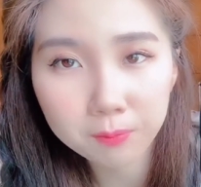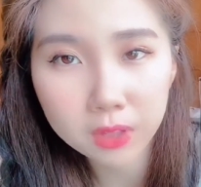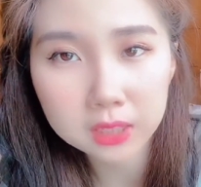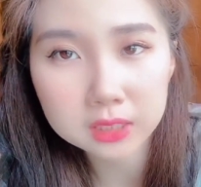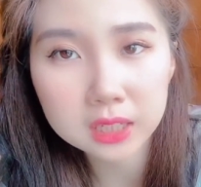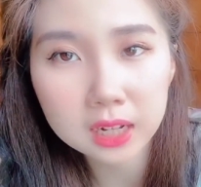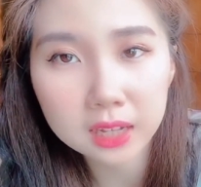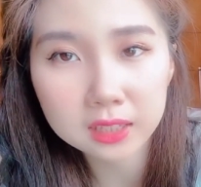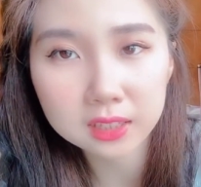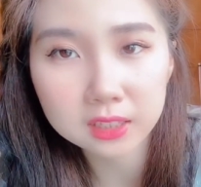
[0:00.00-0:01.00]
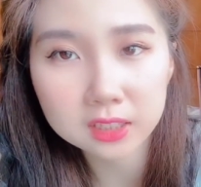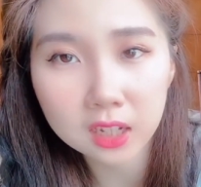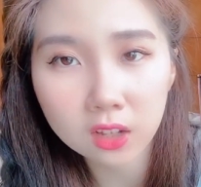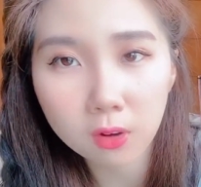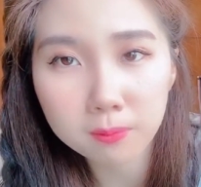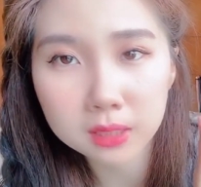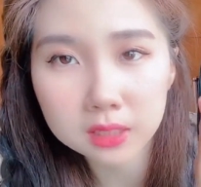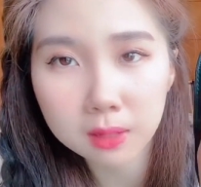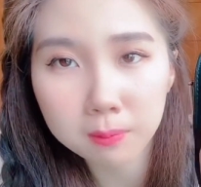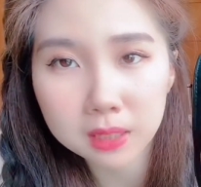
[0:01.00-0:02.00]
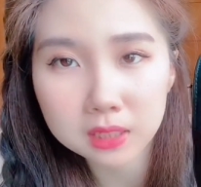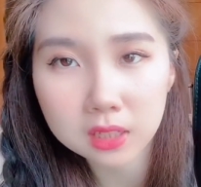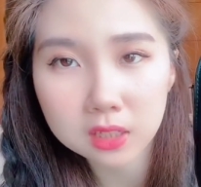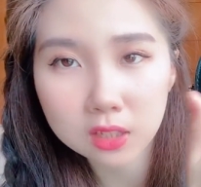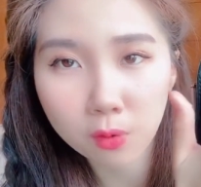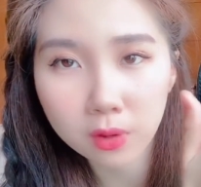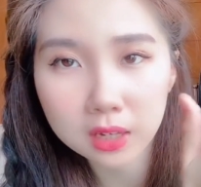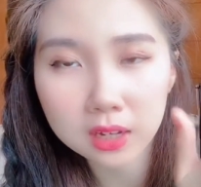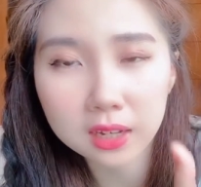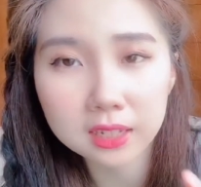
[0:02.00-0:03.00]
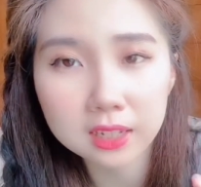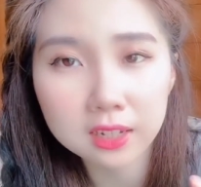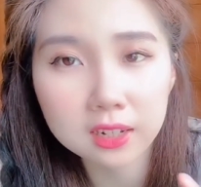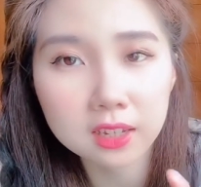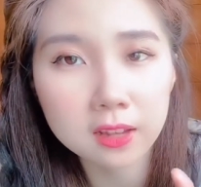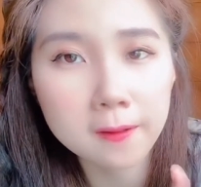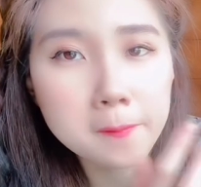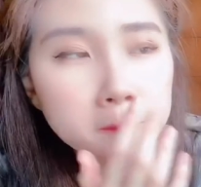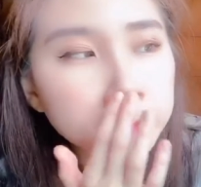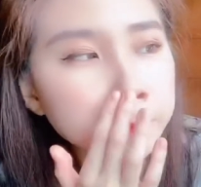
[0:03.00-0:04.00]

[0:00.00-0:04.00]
You can see that there's a lot of missing pieces over here and here and here.